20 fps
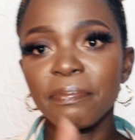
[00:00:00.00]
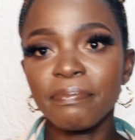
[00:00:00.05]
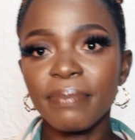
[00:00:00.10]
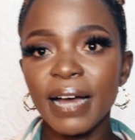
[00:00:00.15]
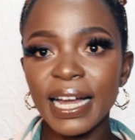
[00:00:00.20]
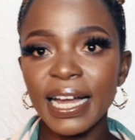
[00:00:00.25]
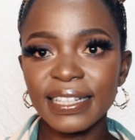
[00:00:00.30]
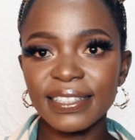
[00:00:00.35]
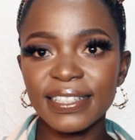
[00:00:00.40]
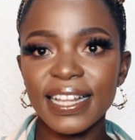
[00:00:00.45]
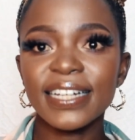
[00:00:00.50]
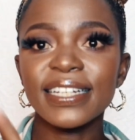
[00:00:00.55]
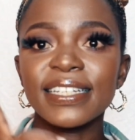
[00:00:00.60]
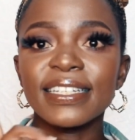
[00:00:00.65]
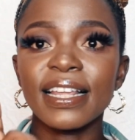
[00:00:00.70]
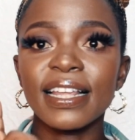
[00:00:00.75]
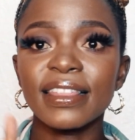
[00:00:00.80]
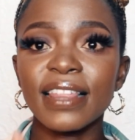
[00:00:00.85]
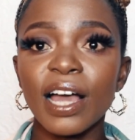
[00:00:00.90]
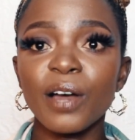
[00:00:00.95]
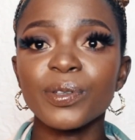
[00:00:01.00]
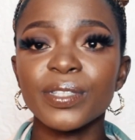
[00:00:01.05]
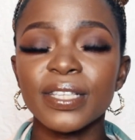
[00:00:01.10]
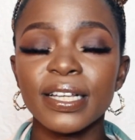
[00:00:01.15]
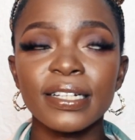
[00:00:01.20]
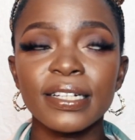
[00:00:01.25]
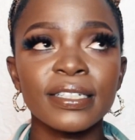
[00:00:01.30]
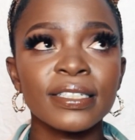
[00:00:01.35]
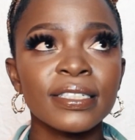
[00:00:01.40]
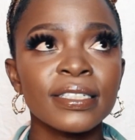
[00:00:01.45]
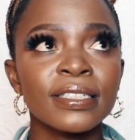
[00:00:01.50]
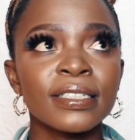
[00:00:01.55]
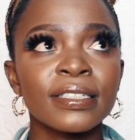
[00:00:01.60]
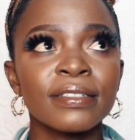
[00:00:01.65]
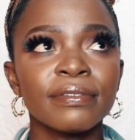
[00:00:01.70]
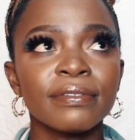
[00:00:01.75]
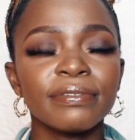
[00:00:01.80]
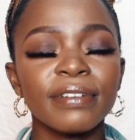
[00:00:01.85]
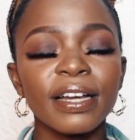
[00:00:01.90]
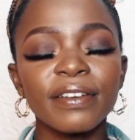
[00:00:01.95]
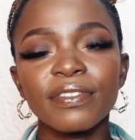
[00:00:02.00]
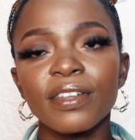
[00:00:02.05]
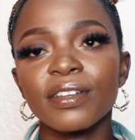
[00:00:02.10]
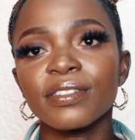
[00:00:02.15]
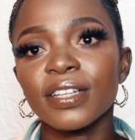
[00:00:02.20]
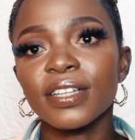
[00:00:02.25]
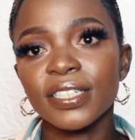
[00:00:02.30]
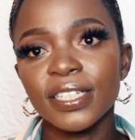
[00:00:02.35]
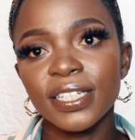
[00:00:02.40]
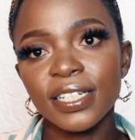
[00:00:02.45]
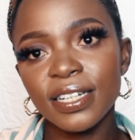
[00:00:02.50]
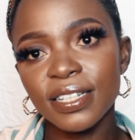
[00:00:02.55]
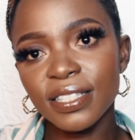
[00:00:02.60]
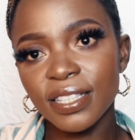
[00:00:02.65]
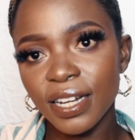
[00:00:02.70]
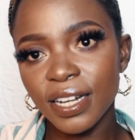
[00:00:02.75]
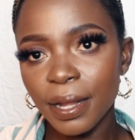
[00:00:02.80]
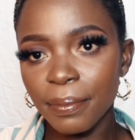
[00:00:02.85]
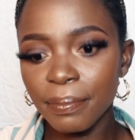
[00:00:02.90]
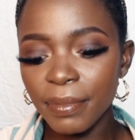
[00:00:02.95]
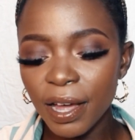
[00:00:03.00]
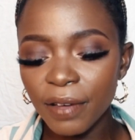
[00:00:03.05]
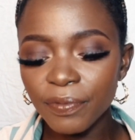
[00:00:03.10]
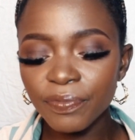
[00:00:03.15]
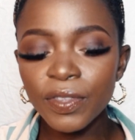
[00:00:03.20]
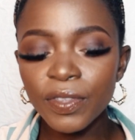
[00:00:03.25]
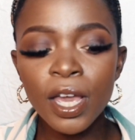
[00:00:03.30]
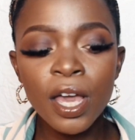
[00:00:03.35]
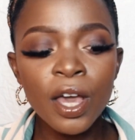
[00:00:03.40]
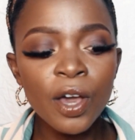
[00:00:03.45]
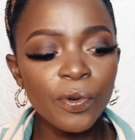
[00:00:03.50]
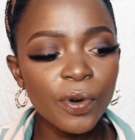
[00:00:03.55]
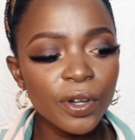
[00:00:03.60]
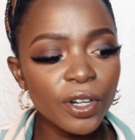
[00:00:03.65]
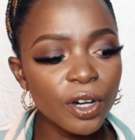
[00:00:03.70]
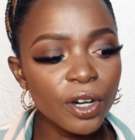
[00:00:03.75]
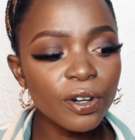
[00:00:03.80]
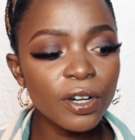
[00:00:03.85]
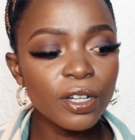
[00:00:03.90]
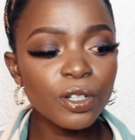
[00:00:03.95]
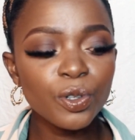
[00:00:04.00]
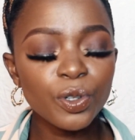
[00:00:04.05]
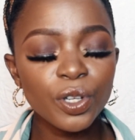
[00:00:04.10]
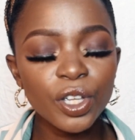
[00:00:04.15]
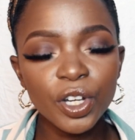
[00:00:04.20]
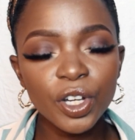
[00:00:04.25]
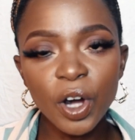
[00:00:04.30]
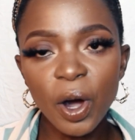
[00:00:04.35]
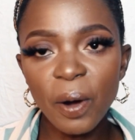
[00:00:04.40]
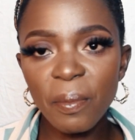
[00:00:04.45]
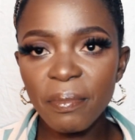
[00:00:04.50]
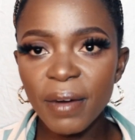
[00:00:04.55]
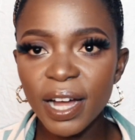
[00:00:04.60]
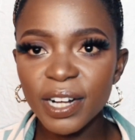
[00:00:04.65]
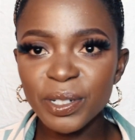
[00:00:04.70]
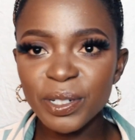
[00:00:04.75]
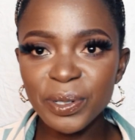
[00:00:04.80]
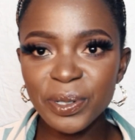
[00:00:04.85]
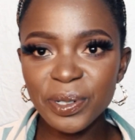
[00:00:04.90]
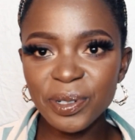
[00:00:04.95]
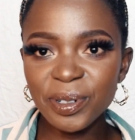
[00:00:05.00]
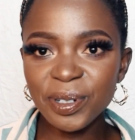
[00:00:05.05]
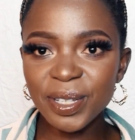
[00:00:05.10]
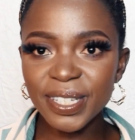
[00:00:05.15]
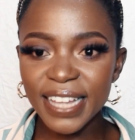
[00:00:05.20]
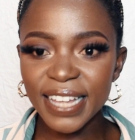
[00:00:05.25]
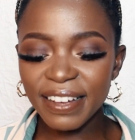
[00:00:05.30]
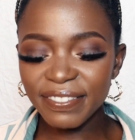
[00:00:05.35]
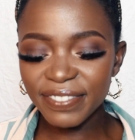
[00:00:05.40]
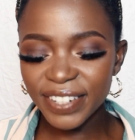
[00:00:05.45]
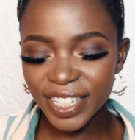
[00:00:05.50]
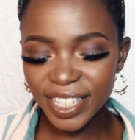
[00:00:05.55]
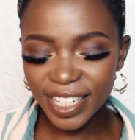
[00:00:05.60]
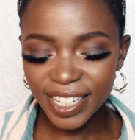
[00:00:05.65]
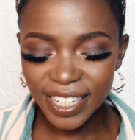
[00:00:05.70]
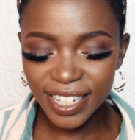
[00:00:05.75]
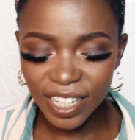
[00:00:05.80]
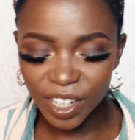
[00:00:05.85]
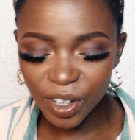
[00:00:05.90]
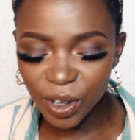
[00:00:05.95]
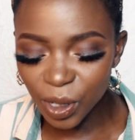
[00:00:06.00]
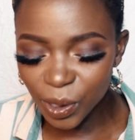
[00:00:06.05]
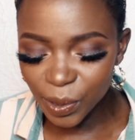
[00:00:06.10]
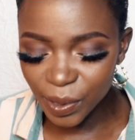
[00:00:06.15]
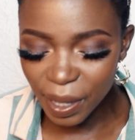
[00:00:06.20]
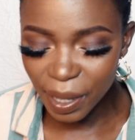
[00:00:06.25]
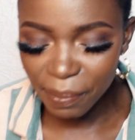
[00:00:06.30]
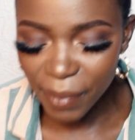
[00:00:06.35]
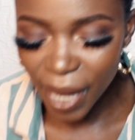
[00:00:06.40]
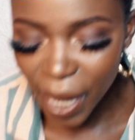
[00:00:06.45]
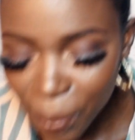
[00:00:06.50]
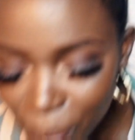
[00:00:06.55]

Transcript: bag that is 5,000 shillings and above. When you're going to Gikomba to do your stuff, go to the bag